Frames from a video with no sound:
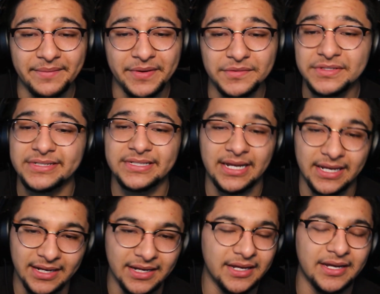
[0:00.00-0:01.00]
He was just like,
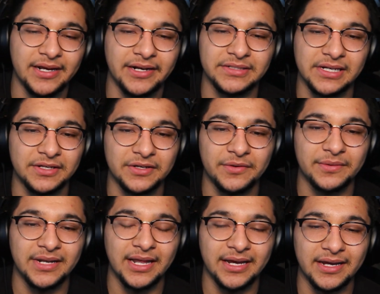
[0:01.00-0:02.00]
you know
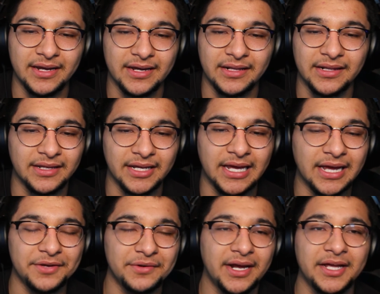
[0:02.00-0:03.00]
what, like yeah,
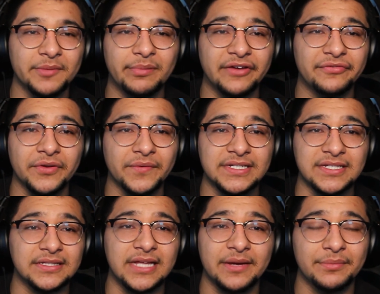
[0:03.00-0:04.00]
you ain't gonna play for the rest
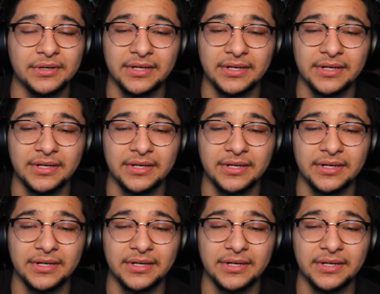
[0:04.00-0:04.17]
of the day, bro.